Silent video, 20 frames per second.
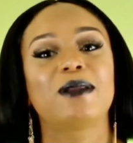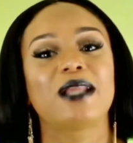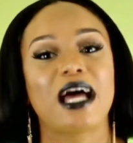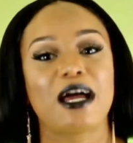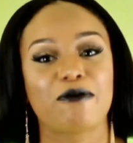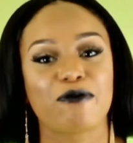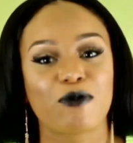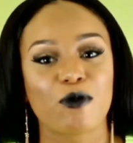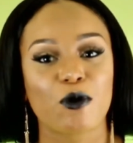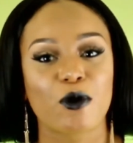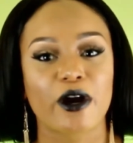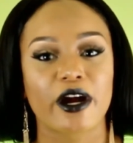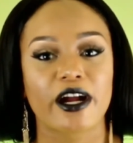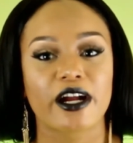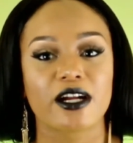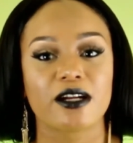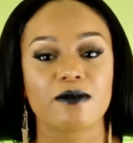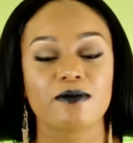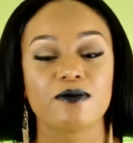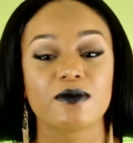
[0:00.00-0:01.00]

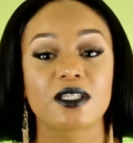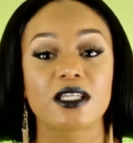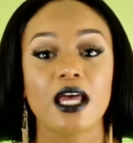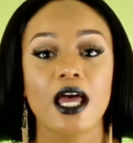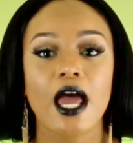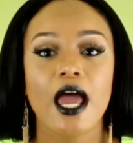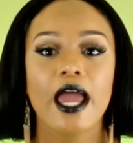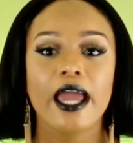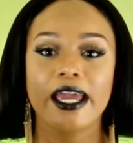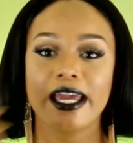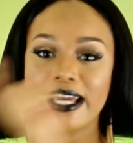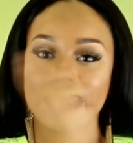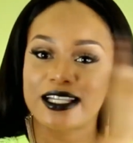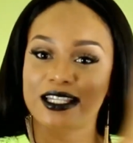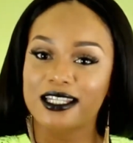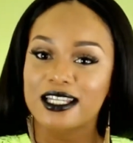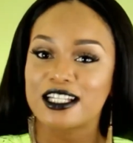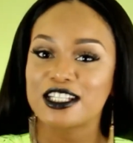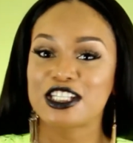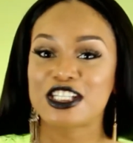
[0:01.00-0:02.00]
platforms.
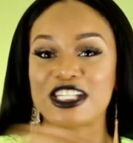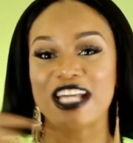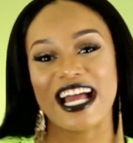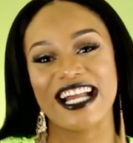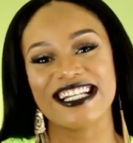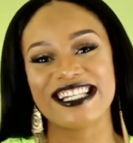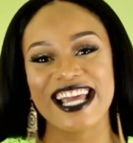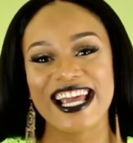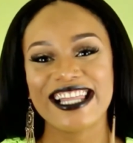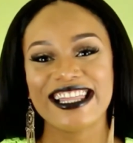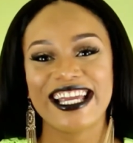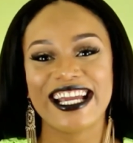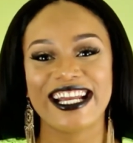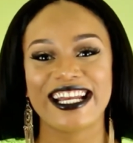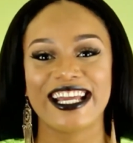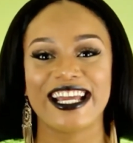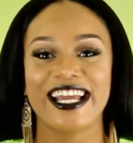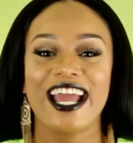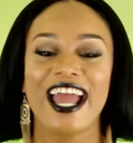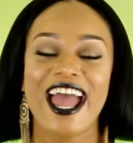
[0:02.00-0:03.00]
It's
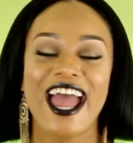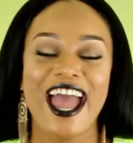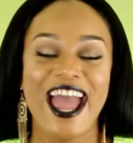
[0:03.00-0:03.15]
ChantayLainey